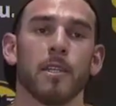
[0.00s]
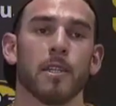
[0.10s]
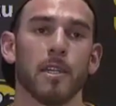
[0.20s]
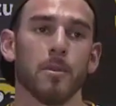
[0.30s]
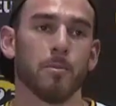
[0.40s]

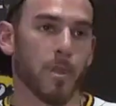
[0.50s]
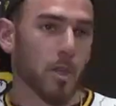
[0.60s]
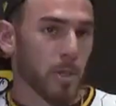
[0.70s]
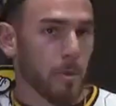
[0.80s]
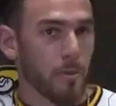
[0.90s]
Um, be
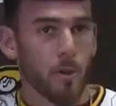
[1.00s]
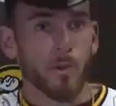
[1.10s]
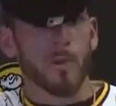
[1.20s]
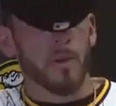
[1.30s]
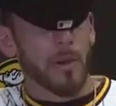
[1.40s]
able to
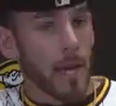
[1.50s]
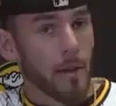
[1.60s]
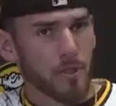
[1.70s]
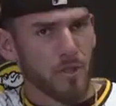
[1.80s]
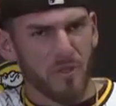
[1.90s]
perform the way we
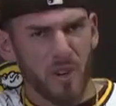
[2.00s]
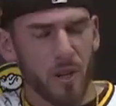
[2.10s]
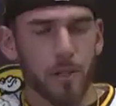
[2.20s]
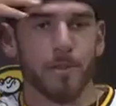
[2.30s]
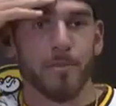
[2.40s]
have so
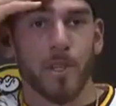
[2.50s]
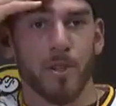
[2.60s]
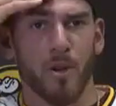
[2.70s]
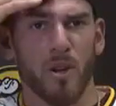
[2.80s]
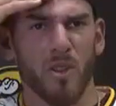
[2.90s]
far, and you know,
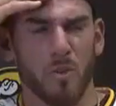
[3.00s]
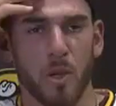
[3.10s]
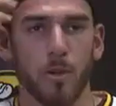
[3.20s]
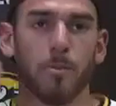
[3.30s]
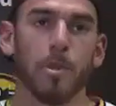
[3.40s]
going on the
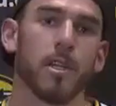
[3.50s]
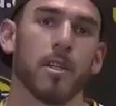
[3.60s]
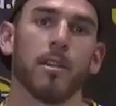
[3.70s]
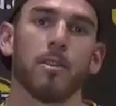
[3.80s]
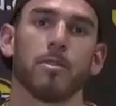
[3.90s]
road and being on
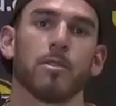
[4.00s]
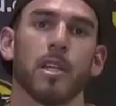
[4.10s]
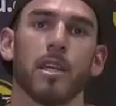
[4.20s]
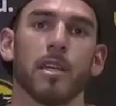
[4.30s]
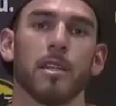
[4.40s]
that little
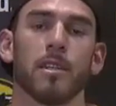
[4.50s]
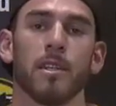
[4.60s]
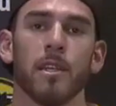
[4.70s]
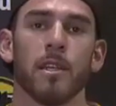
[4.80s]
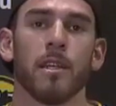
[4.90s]
skid
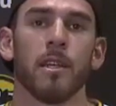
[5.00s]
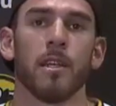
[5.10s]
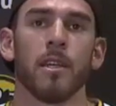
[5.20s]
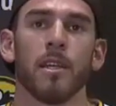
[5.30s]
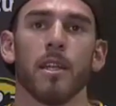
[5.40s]
and
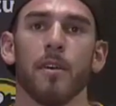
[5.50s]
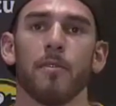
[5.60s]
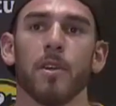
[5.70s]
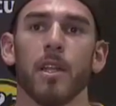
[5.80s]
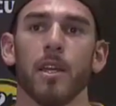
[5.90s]
not
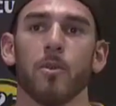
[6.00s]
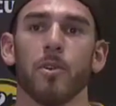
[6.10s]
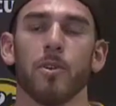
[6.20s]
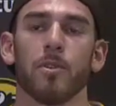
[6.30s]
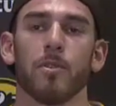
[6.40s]
feeling like
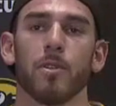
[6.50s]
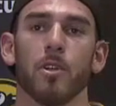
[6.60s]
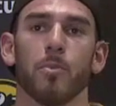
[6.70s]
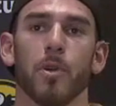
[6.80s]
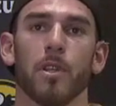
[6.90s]
we're, you know,
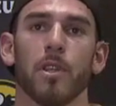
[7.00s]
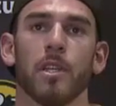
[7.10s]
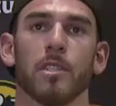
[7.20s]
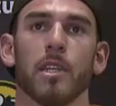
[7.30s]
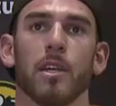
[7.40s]
putting things
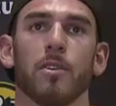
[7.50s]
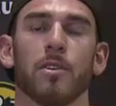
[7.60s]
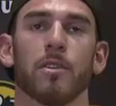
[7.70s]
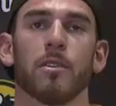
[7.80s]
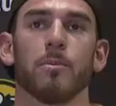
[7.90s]
together
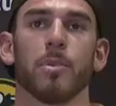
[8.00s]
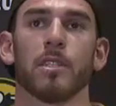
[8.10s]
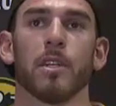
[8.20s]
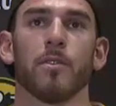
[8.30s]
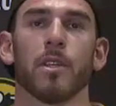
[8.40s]
and, and
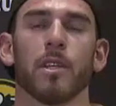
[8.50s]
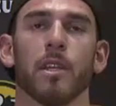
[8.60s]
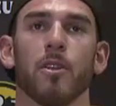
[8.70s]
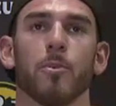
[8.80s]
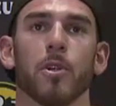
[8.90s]
piecing everything
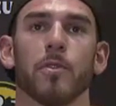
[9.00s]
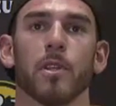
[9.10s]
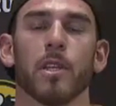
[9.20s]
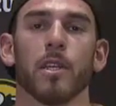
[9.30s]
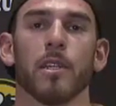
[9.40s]
together
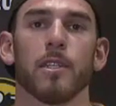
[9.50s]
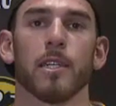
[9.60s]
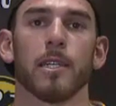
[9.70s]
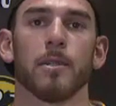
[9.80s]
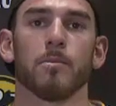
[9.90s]
perfectly,
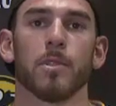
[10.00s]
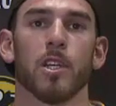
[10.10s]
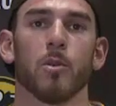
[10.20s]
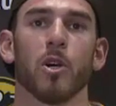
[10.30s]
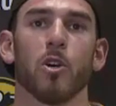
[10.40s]
um, to
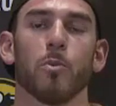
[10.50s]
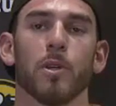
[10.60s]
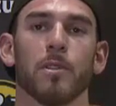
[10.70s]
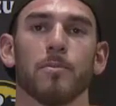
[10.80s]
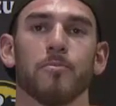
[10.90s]
come home
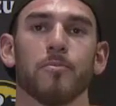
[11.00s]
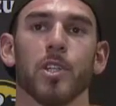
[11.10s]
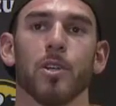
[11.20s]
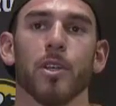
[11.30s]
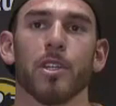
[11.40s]
and, you
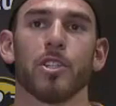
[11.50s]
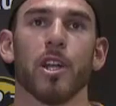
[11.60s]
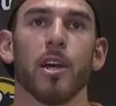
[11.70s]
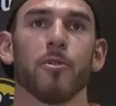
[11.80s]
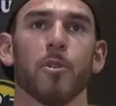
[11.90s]
know, get
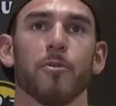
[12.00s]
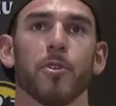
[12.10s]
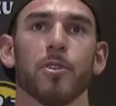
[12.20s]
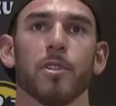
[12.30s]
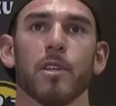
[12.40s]
shut out for the
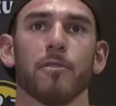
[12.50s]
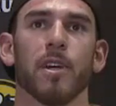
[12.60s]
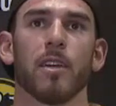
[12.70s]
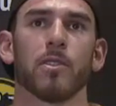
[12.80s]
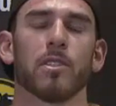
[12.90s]
first, I think,
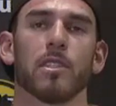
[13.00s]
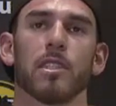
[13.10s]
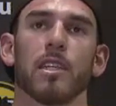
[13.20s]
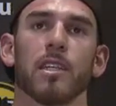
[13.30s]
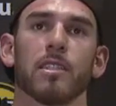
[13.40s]
five or
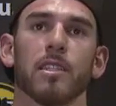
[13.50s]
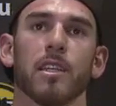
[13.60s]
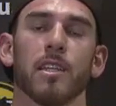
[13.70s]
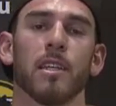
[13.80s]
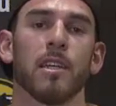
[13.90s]
six innings, and
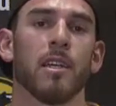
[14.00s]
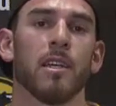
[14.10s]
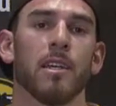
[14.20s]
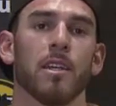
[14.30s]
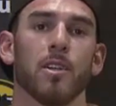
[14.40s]
then
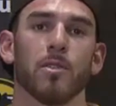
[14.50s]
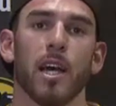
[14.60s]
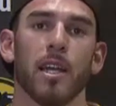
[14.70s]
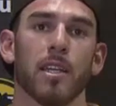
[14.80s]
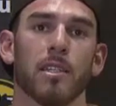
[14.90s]
You know,
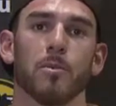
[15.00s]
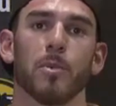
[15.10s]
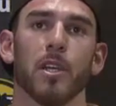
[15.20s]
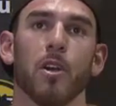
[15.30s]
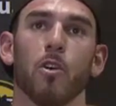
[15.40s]
Tati hits the
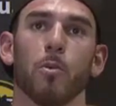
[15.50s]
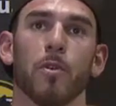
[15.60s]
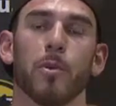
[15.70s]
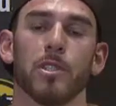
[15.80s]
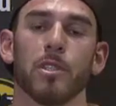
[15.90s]
big
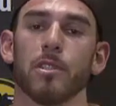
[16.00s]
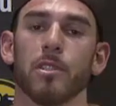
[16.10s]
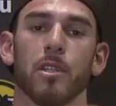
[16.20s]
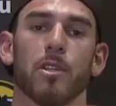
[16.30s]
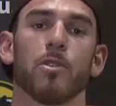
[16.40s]
homer, which is
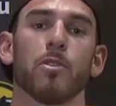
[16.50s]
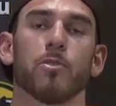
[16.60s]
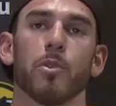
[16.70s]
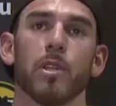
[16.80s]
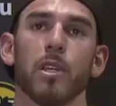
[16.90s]
a huge
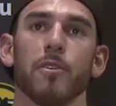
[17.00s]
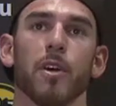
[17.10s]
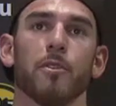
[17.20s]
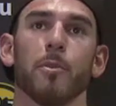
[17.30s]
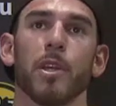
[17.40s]
relief
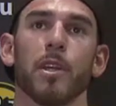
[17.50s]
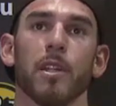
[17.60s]
off of me.